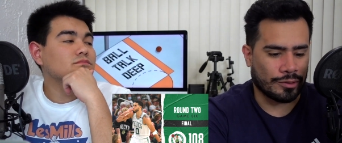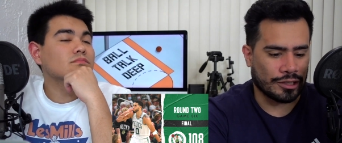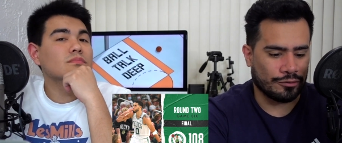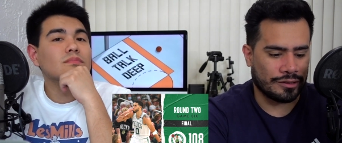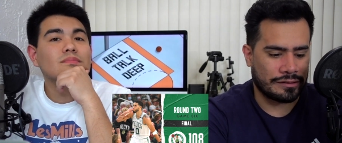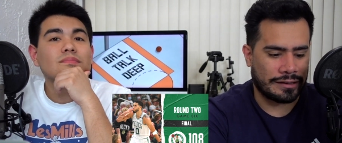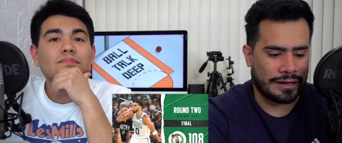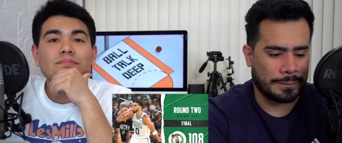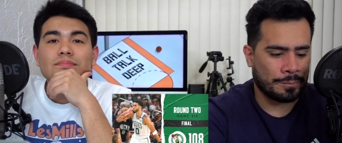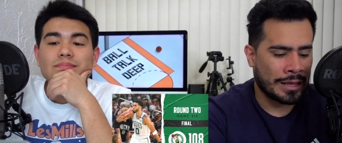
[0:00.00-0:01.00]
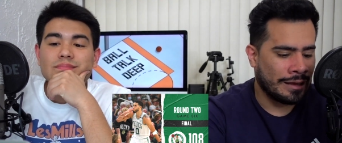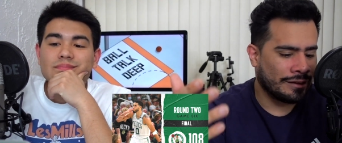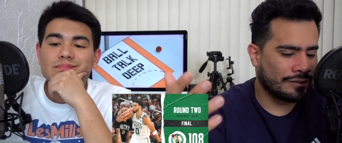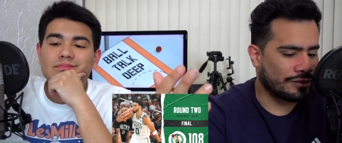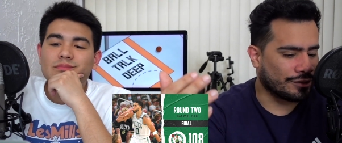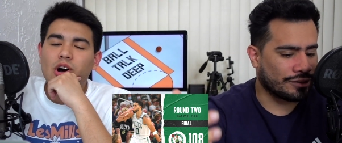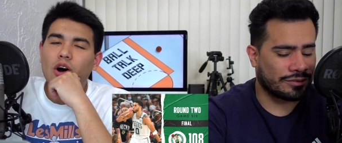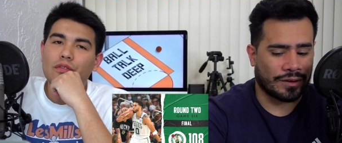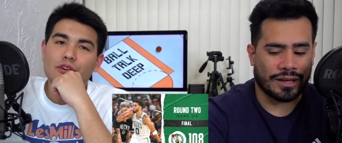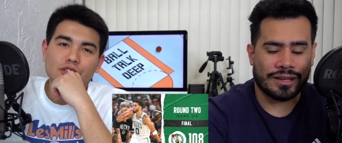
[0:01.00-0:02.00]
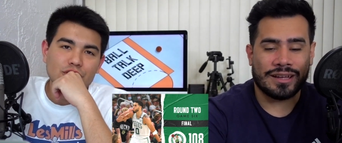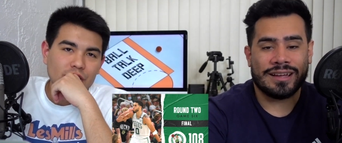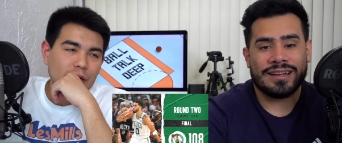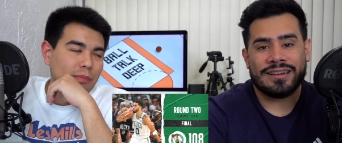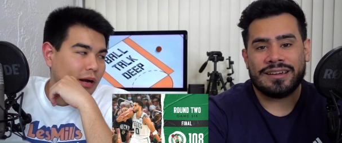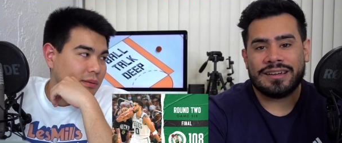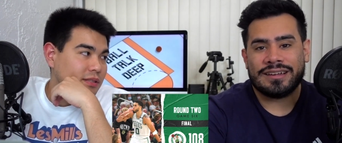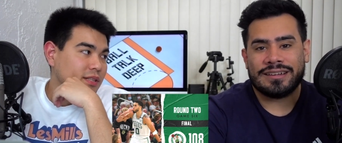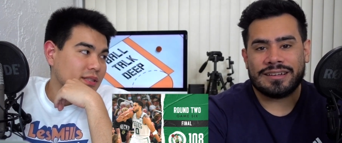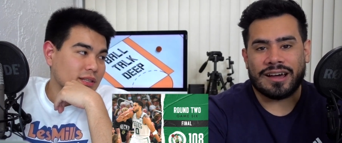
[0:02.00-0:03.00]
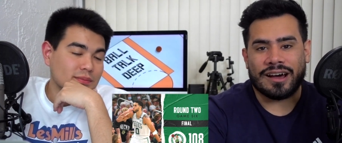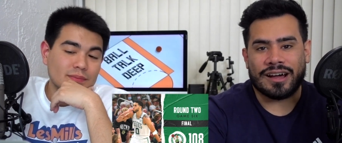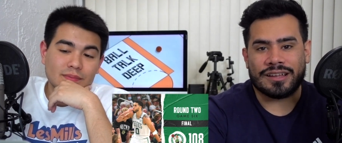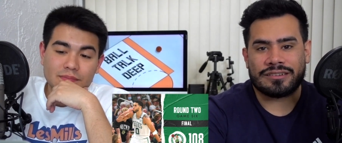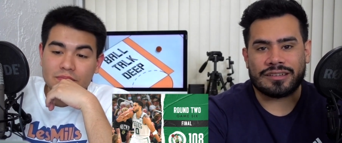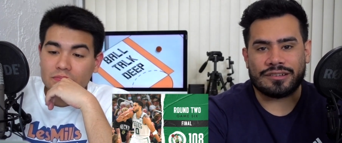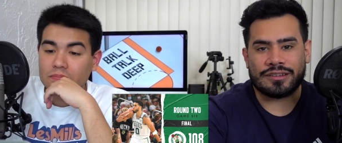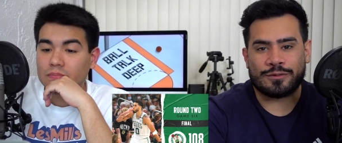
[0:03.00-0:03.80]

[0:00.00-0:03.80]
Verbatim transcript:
Speaker 1: by losing tonight. Celtics oh, for
Speaker 2: sure, they probably think that. Uh,
Speaker 1: Celtics